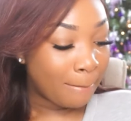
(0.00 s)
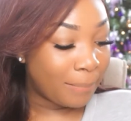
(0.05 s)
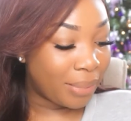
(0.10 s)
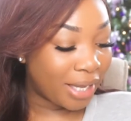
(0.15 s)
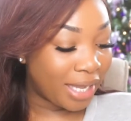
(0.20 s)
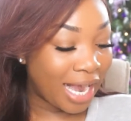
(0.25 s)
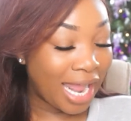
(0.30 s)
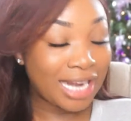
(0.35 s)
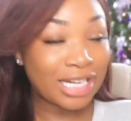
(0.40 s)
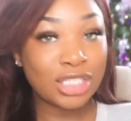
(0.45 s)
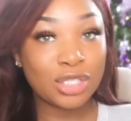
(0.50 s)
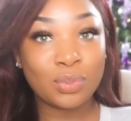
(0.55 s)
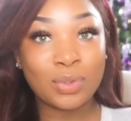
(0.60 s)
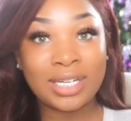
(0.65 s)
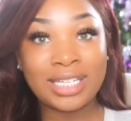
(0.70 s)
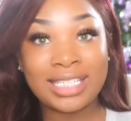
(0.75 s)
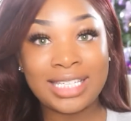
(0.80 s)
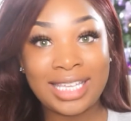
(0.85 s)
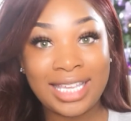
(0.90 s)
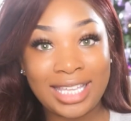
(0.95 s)
But I just
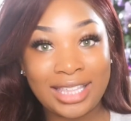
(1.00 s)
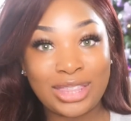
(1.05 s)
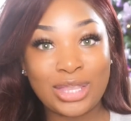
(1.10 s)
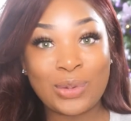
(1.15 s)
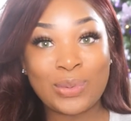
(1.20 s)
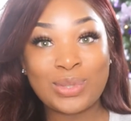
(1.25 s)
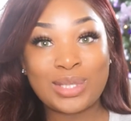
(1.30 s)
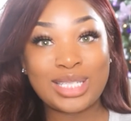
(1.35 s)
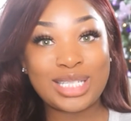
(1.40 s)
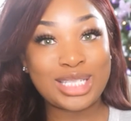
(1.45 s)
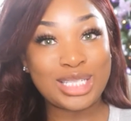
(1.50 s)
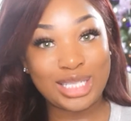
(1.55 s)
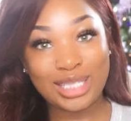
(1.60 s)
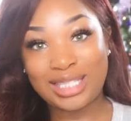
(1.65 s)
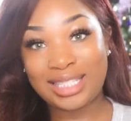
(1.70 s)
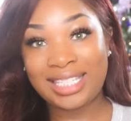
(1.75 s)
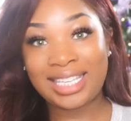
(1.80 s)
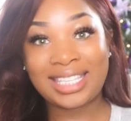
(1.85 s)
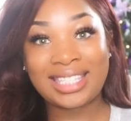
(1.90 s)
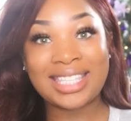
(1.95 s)
wanted to get those
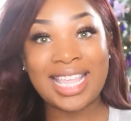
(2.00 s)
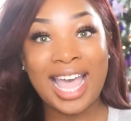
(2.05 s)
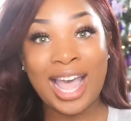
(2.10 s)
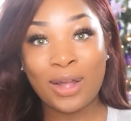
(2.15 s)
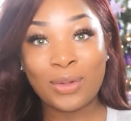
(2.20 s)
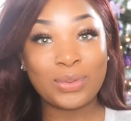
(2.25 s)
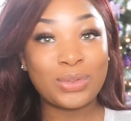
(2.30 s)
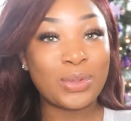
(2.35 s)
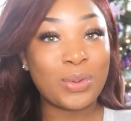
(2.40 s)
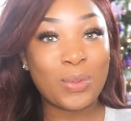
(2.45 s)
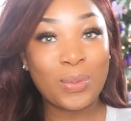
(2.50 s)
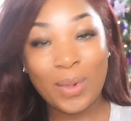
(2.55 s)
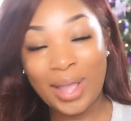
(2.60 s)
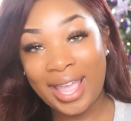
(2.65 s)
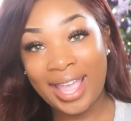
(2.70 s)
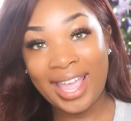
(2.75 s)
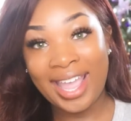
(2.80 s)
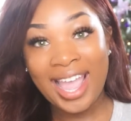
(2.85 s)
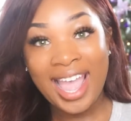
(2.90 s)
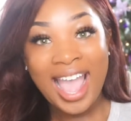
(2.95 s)
logistics out the
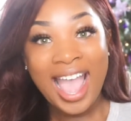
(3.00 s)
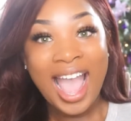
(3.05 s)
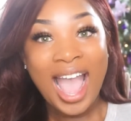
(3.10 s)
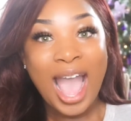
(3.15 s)
way.